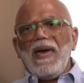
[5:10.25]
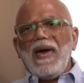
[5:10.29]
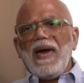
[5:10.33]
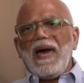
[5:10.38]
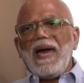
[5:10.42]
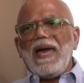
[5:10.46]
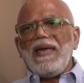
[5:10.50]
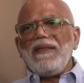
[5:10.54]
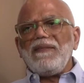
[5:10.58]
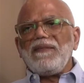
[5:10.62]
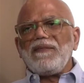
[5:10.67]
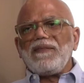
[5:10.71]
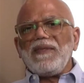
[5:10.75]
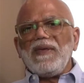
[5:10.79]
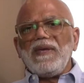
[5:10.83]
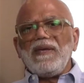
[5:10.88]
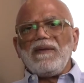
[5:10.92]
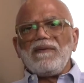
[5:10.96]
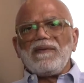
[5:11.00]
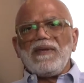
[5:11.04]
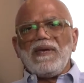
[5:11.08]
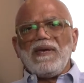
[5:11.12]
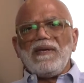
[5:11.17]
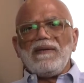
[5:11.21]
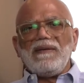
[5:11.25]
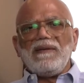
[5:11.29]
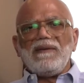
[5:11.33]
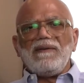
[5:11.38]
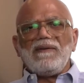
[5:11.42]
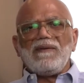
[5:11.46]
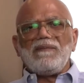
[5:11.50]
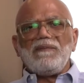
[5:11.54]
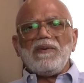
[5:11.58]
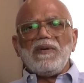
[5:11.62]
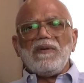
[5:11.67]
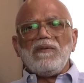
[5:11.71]
I think that it
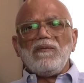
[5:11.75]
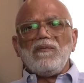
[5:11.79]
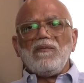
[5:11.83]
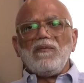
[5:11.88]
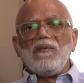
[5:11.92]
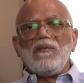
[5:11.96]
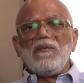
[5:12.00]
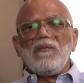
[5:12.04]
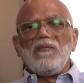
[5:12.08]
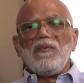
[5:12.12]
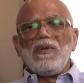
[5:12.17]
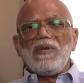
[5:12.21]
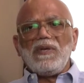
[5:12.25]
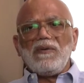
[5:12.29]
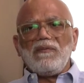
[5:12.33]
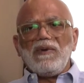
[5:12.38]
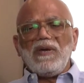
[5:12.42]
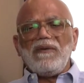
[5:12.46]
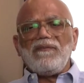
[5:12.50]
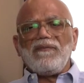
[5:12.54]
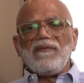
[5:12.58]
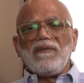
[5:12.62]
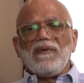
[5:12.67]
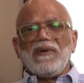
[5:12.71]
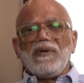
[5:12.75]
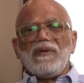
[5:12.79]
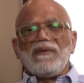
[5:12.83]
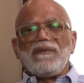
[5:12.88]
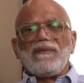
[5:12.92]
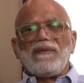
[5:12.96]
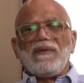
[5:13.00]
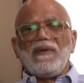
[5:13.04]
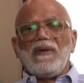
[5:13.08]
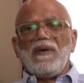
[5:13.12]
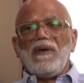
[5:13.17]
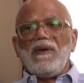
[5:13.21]
has been really great for us.
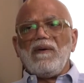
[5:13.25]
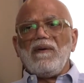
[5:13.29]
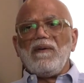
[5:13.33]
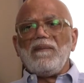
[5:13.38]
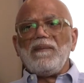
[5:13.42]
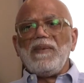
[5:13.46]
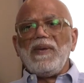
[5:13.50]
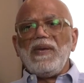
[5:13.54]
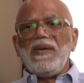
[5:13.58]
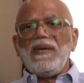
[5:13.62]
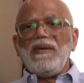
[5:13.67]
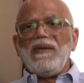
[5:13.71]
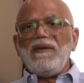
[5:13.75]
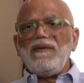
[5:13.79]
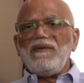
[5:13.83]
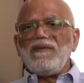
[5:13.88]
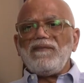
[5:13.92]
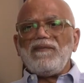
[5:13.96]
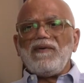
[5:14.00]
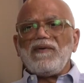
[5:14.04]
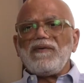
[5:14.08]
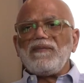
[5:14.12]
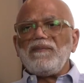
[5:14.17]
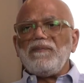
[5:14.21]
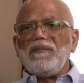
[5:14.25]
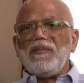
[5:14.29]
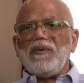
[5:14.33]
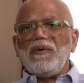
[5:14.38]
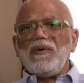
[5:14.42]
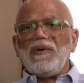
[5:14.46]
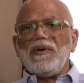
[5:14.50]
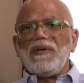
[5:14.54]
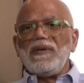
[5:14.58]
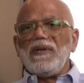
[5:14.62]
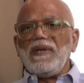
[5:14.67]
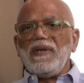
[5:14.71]
Each of us
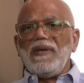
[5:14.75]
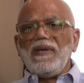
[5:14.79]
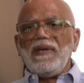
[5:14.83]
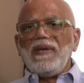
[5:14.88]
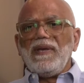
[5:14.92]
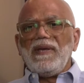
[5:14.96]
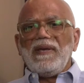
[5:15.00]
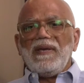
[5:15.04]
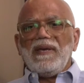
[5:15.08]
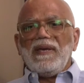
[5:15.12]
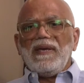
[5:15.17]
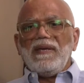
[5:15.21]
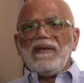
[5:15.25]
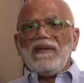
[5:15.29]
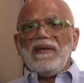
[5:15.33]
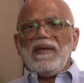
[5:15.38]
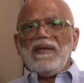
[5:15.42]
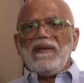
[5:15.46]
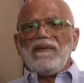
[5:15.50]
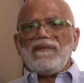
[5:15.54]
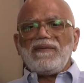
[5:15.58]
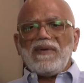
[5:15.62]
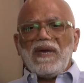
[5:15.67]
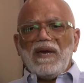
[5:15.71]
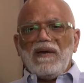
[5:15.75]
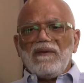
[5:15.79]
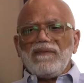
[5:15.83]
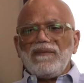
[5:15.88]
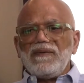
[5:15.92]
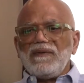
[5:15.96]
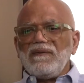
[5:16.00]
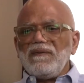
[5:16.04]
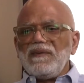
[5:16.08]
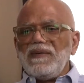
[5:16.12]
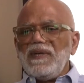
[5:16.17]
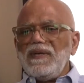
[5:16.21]
brought a child to
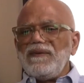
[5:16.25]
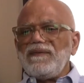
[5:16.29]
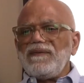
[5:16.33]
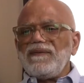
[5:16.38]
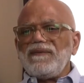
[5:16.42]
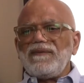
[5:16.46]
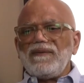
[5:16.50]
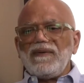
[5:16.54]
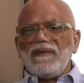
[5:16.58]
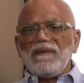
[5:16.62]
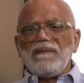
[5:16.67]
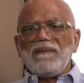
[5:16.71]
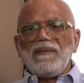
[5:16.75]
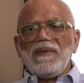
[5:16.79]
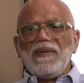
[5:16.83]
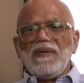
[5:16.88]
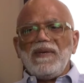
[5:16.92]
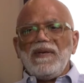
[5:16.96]
the relationship.